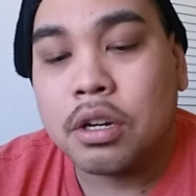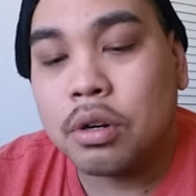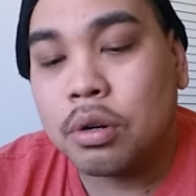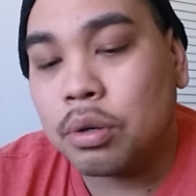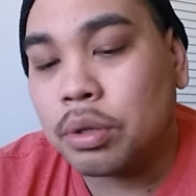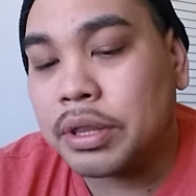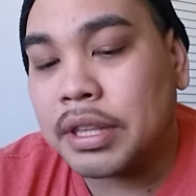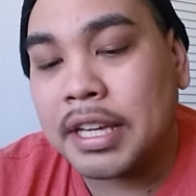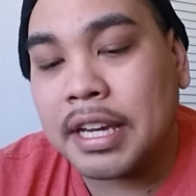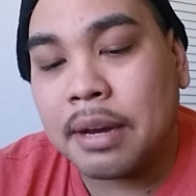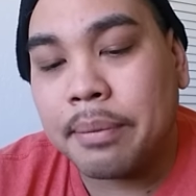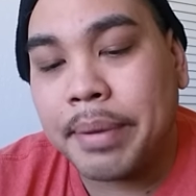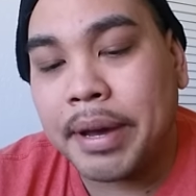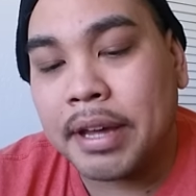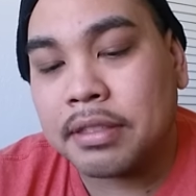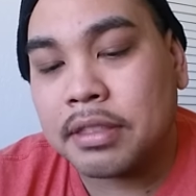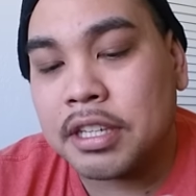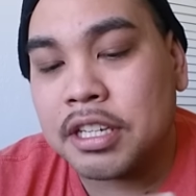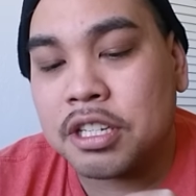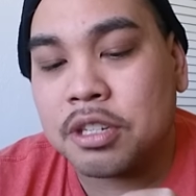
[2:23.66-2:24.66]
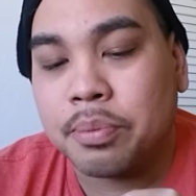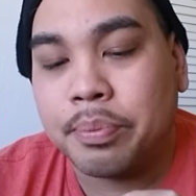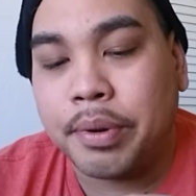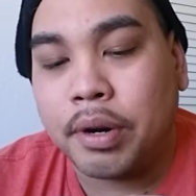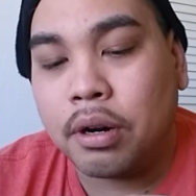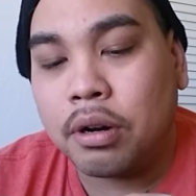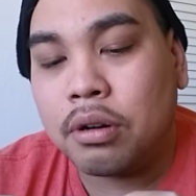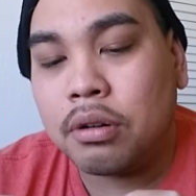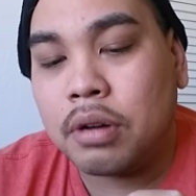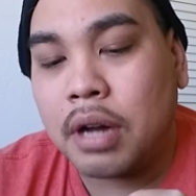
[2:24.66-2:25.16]
Cool thing about this
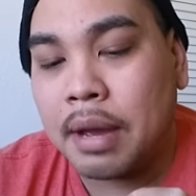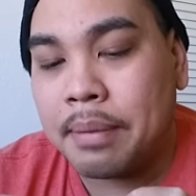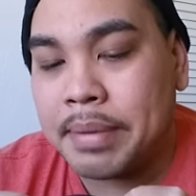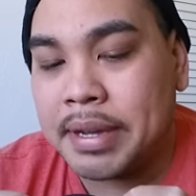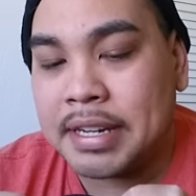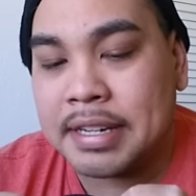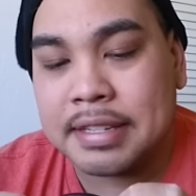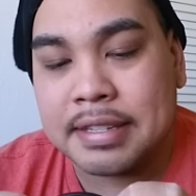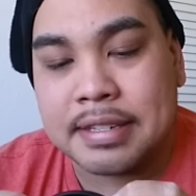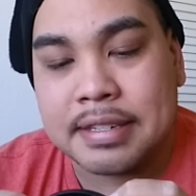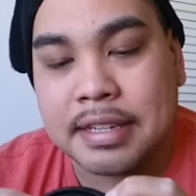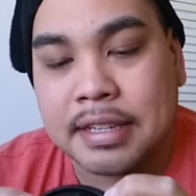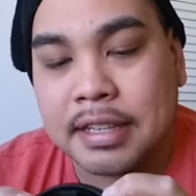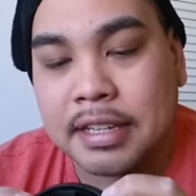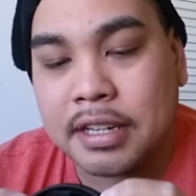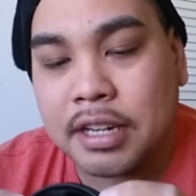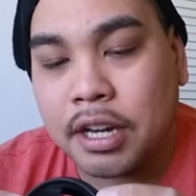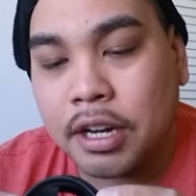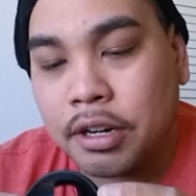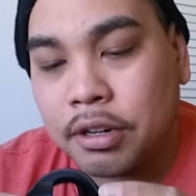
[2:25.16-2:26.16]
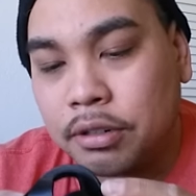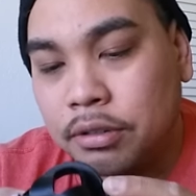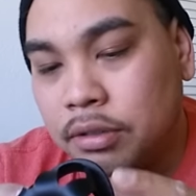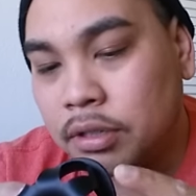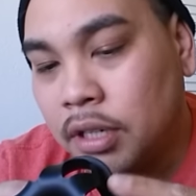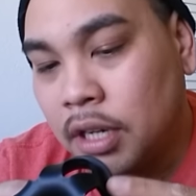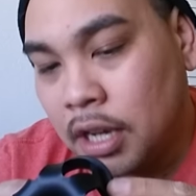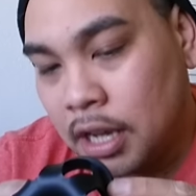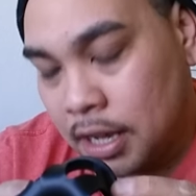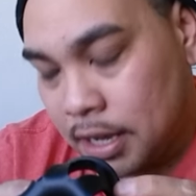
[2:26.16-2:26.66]
bowl, I mean, it's
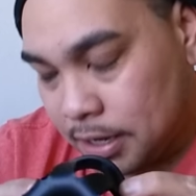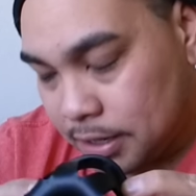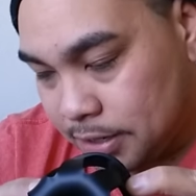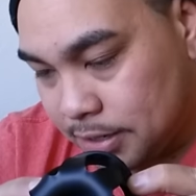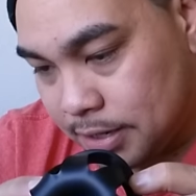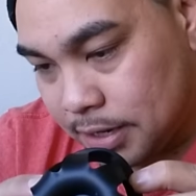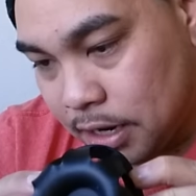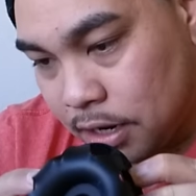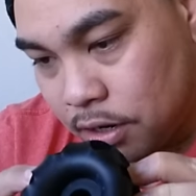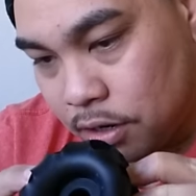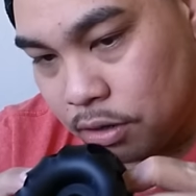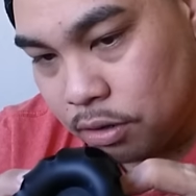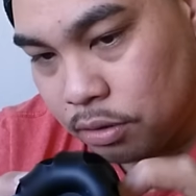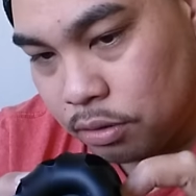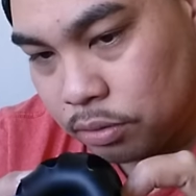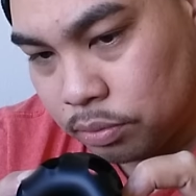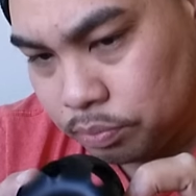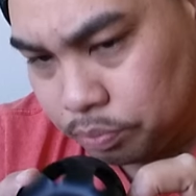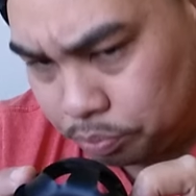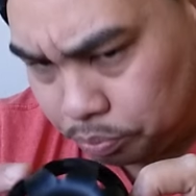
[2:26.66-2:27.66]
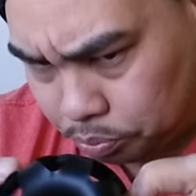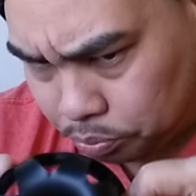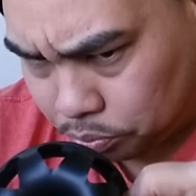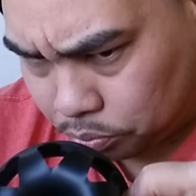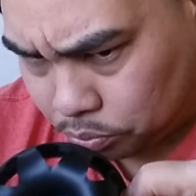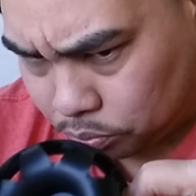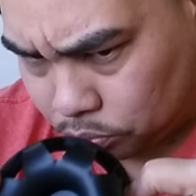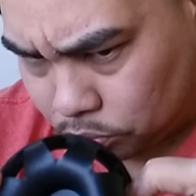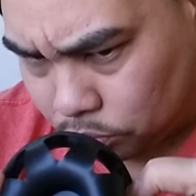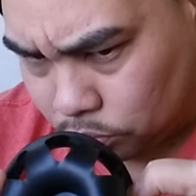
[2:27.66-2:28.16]
silicone, so
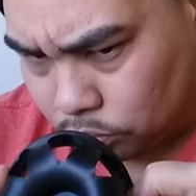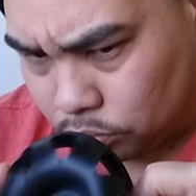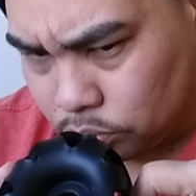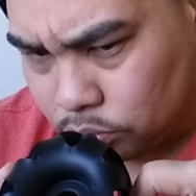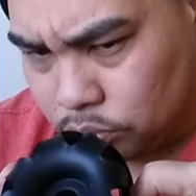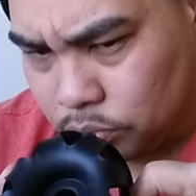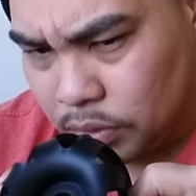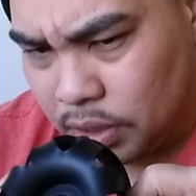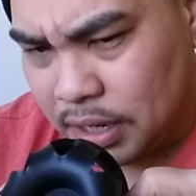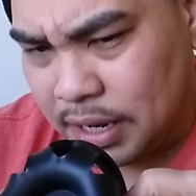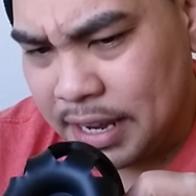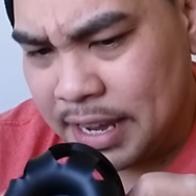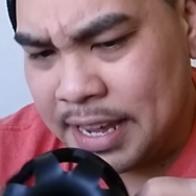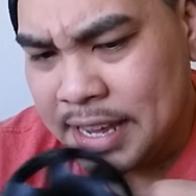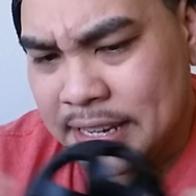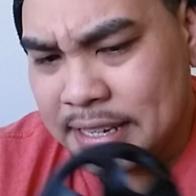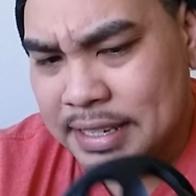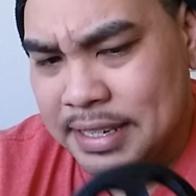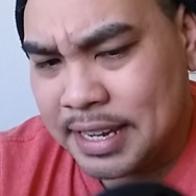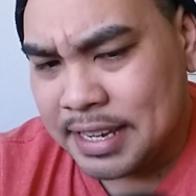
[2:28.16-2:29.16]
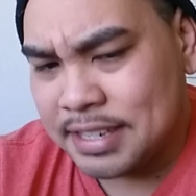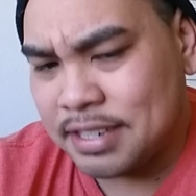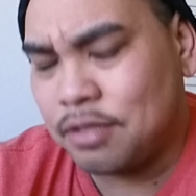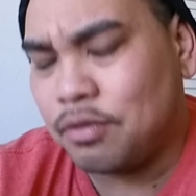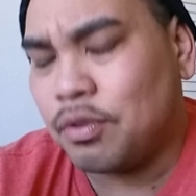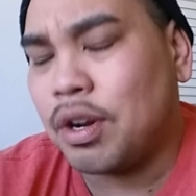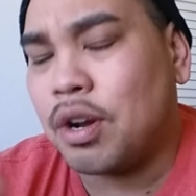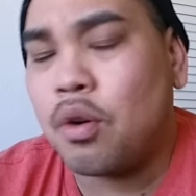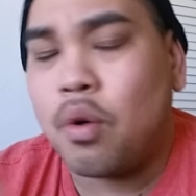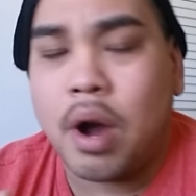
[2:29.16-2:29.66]
it
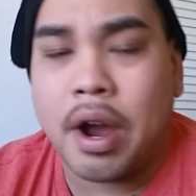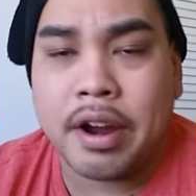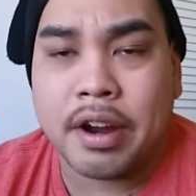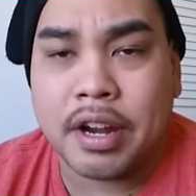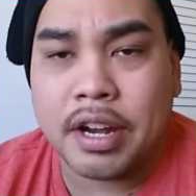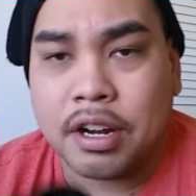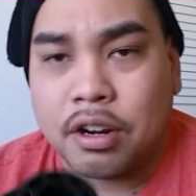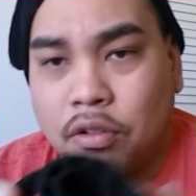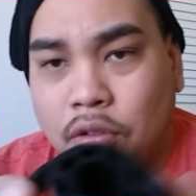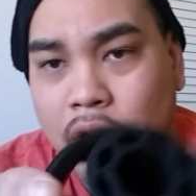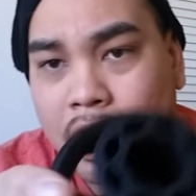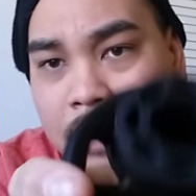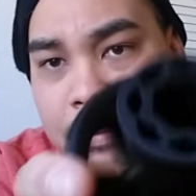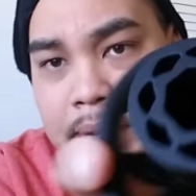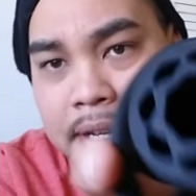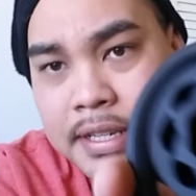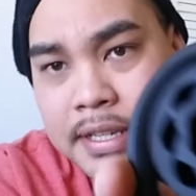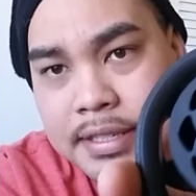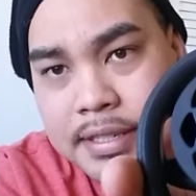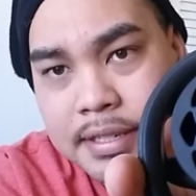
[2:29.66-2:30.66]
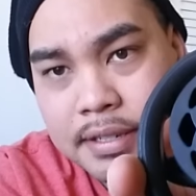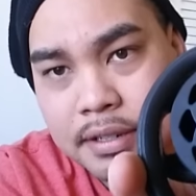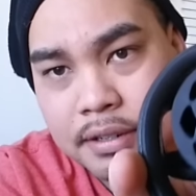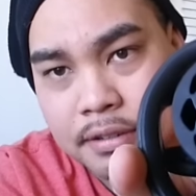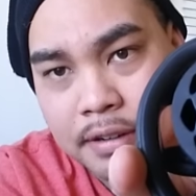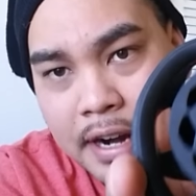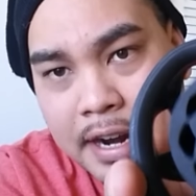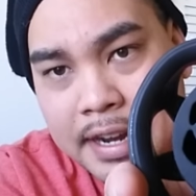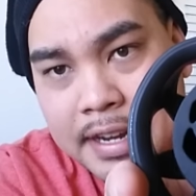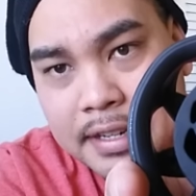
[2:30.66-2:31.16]
doesn't require a grommet,
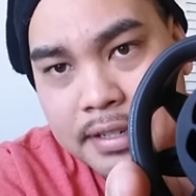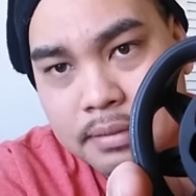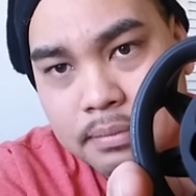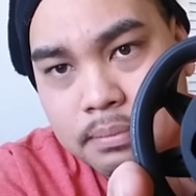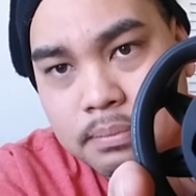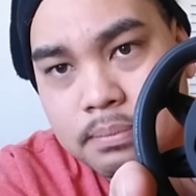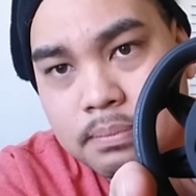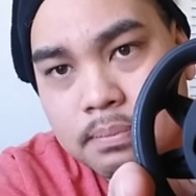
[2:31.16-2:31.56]
right?